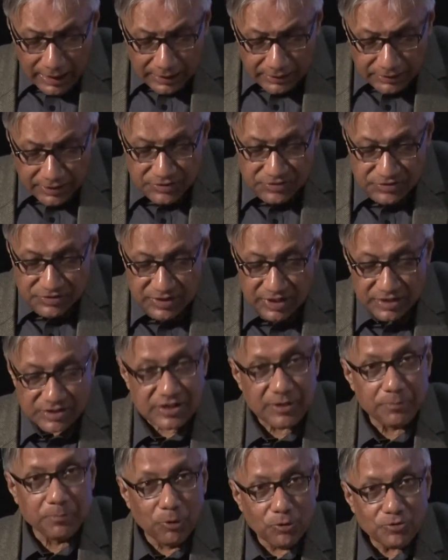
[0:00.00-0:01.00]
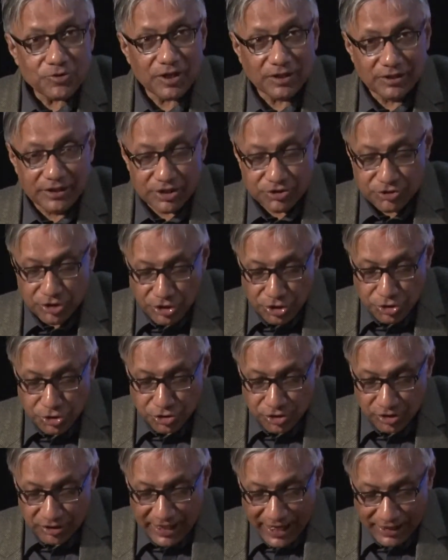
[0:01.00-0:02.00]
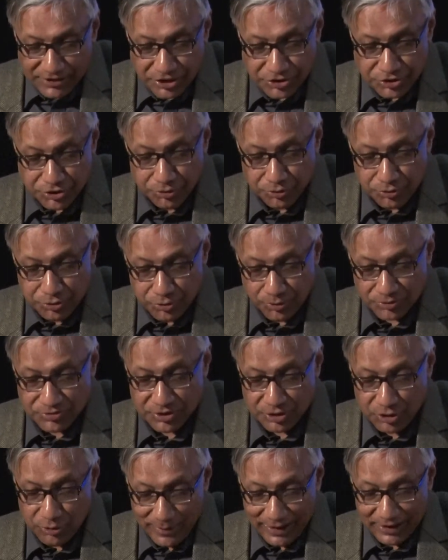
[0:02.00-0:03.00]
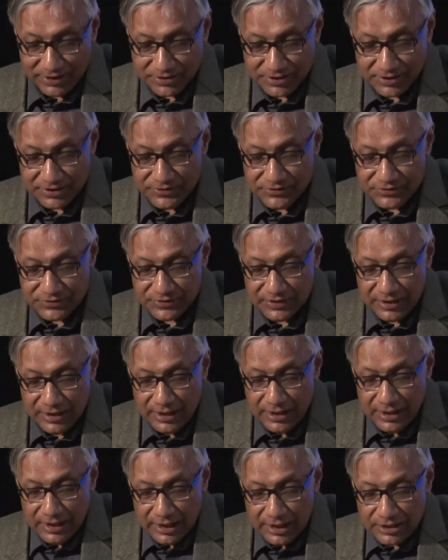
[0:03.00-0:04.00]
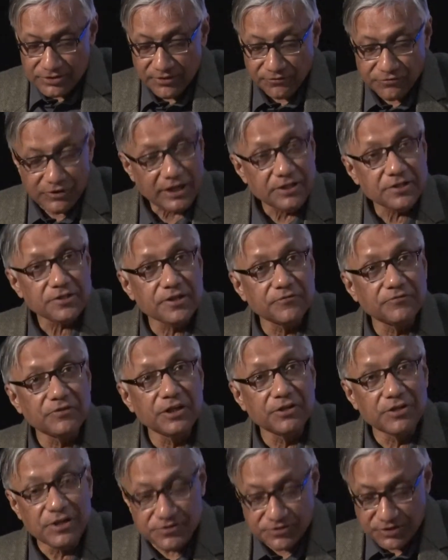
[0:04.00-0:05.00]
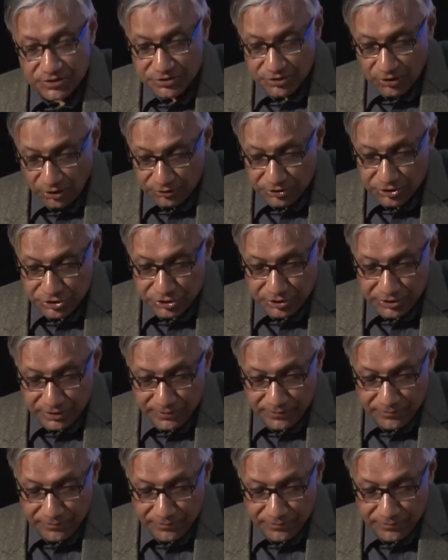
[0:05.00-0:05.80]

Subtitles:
This supposedly traditional attitude towards the humanities is of relatively recent origin.